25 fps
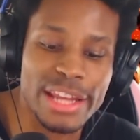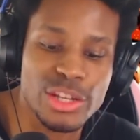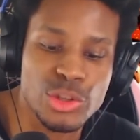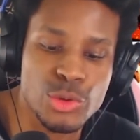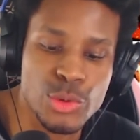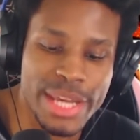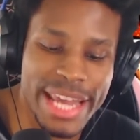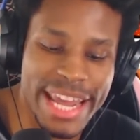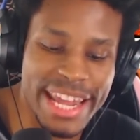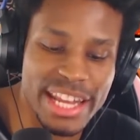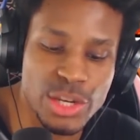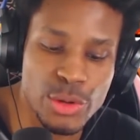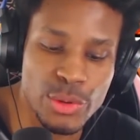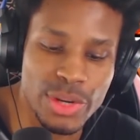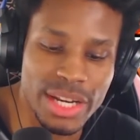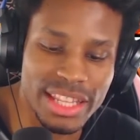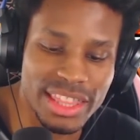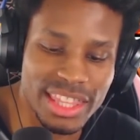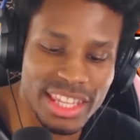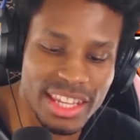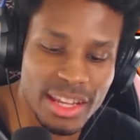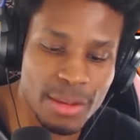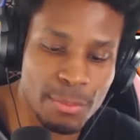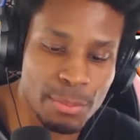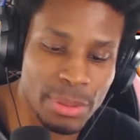right, you can't do
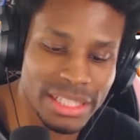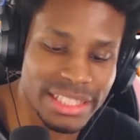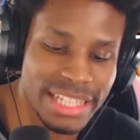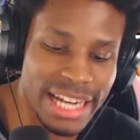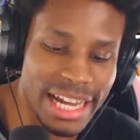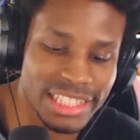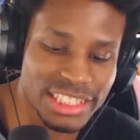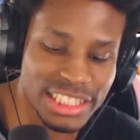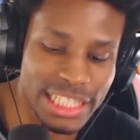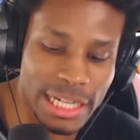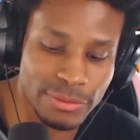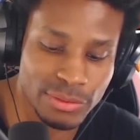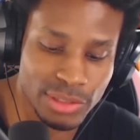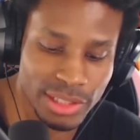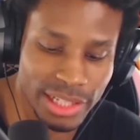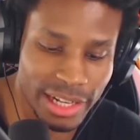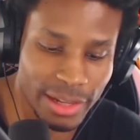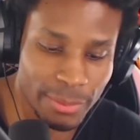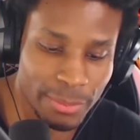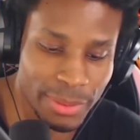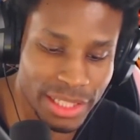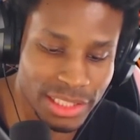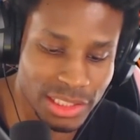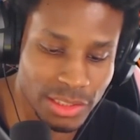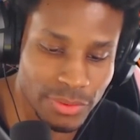anything but dodge after
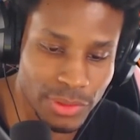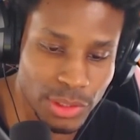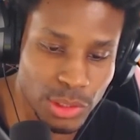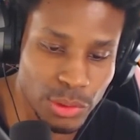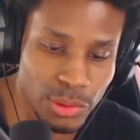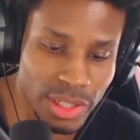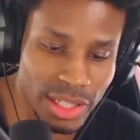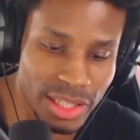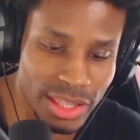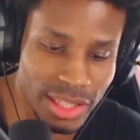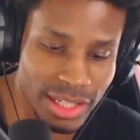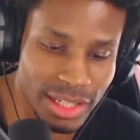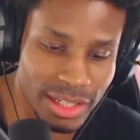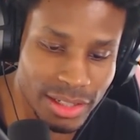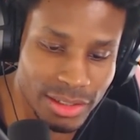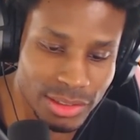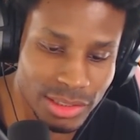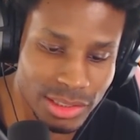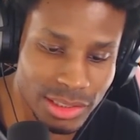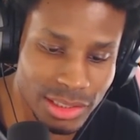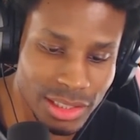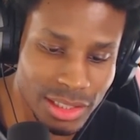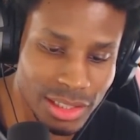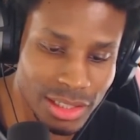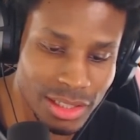that because if you do anything
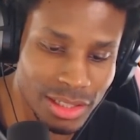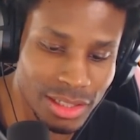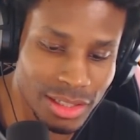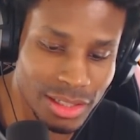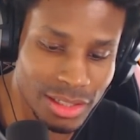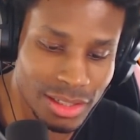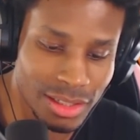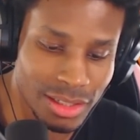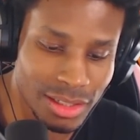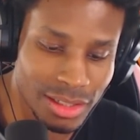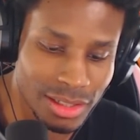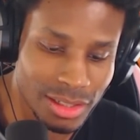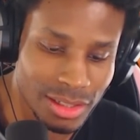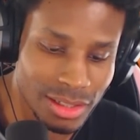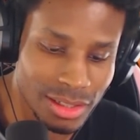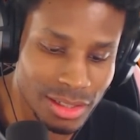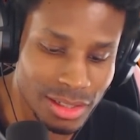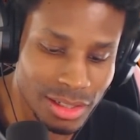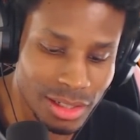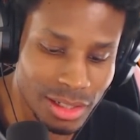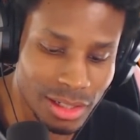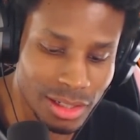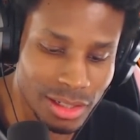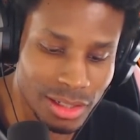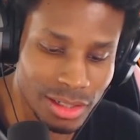else,
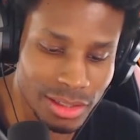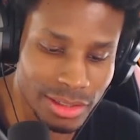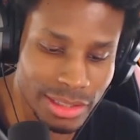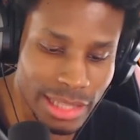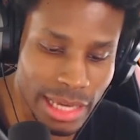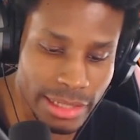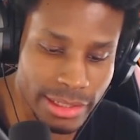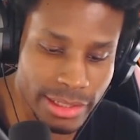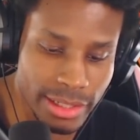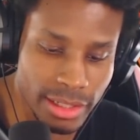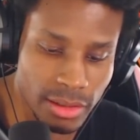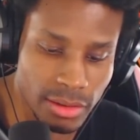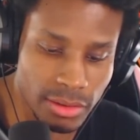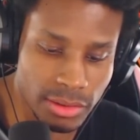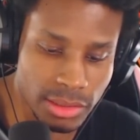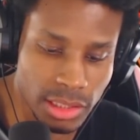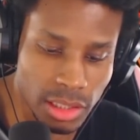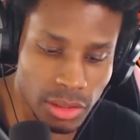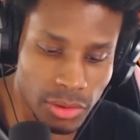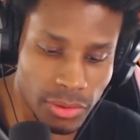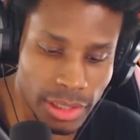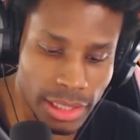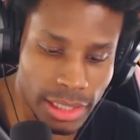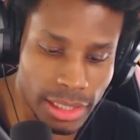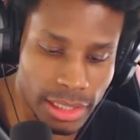uh, that kills
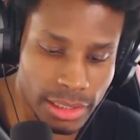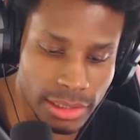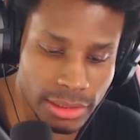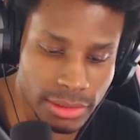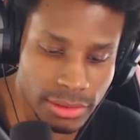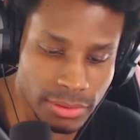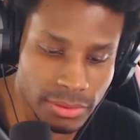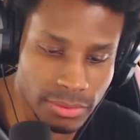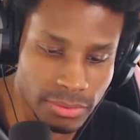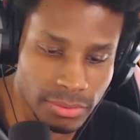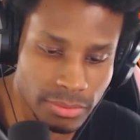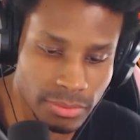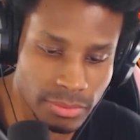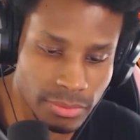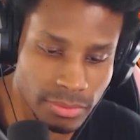Gohan.